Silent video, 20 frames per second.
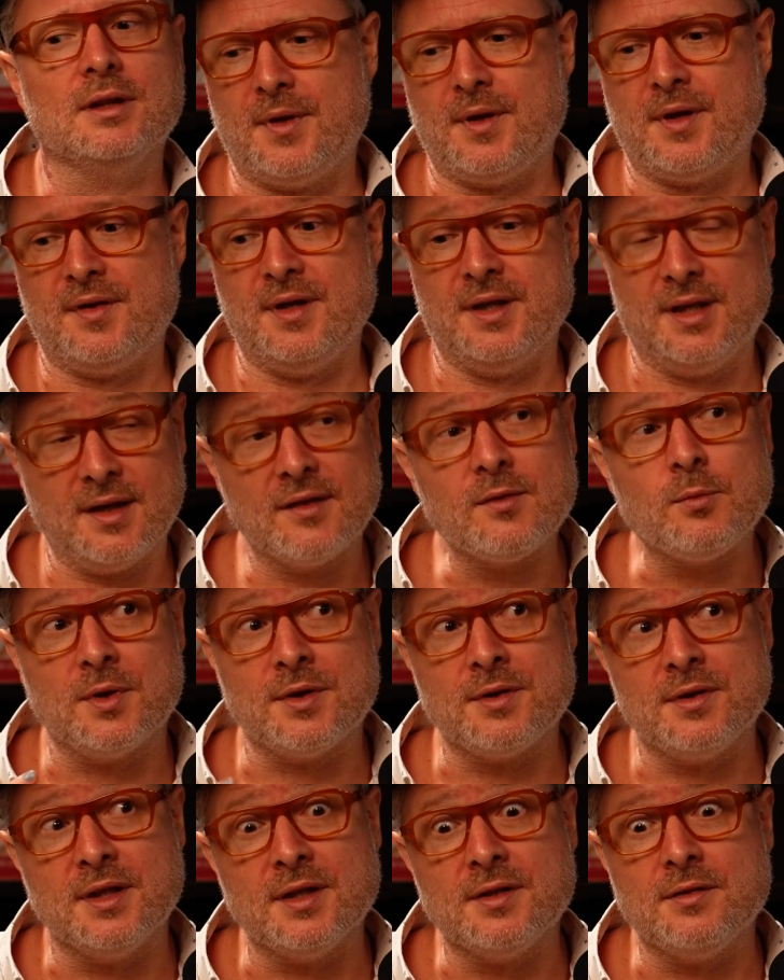I think that's what
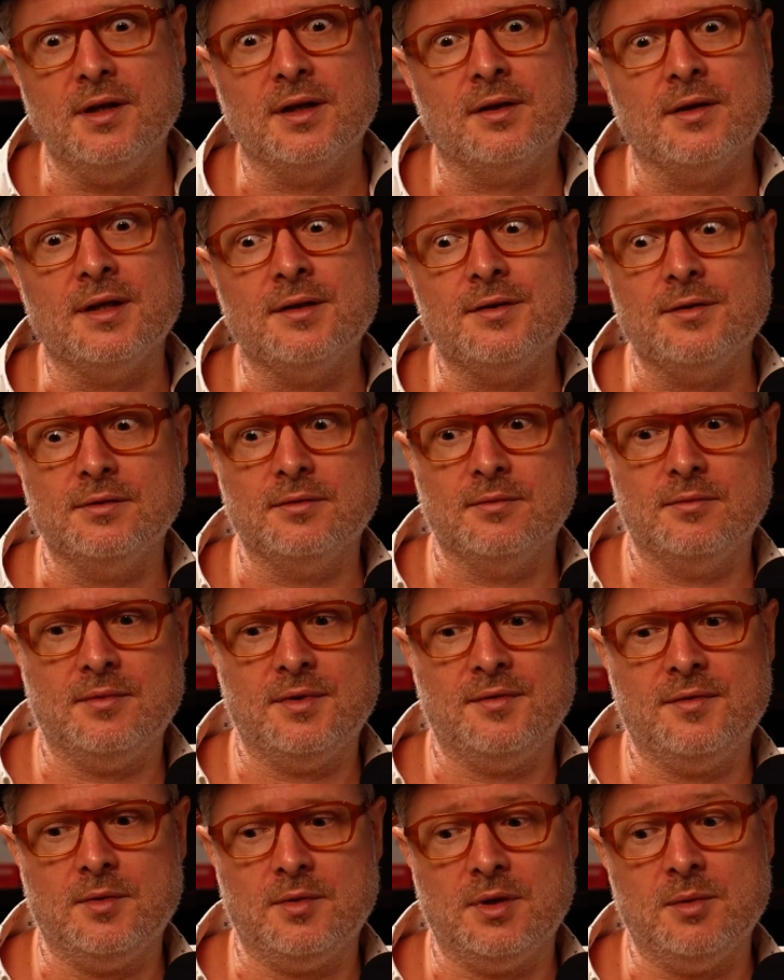you need to look into
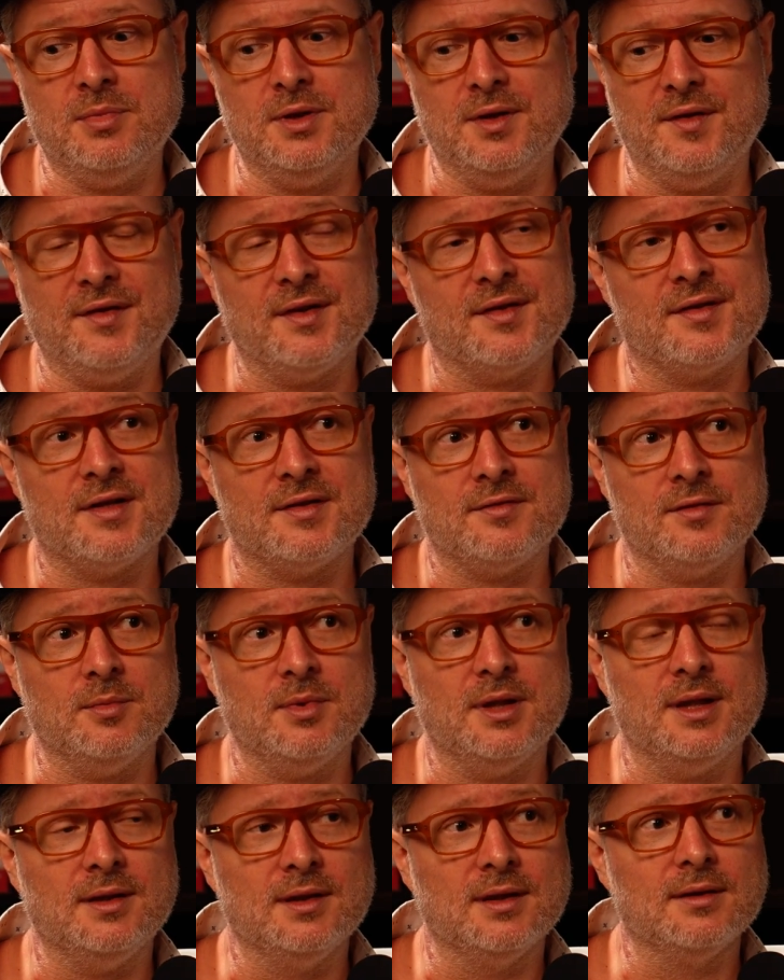if you want to build a successful
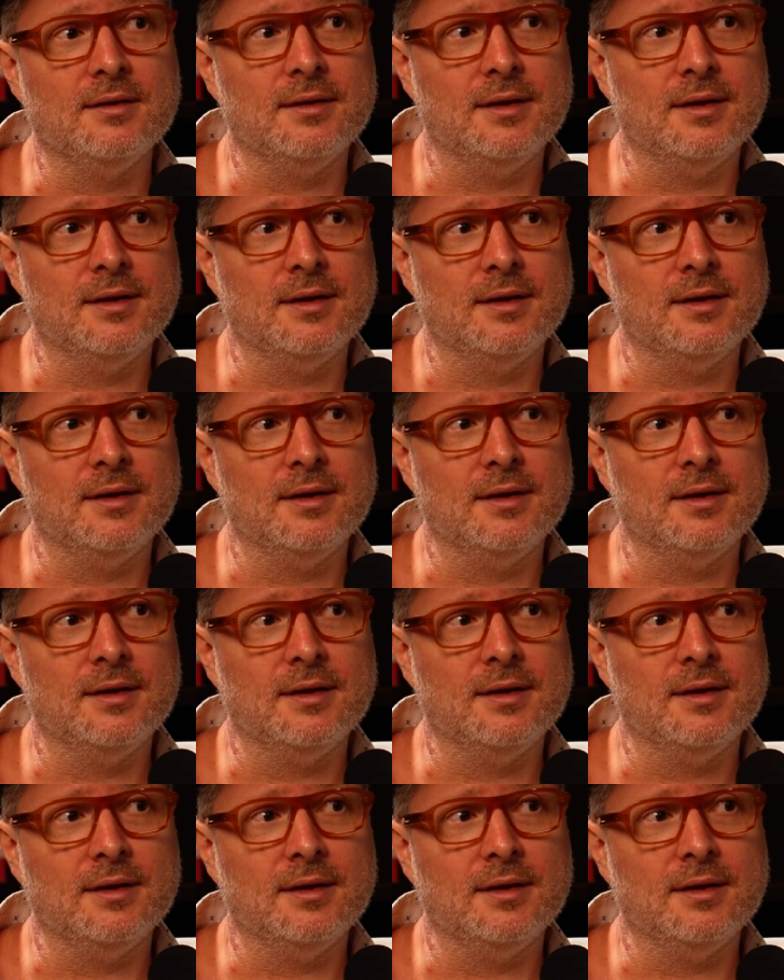brand.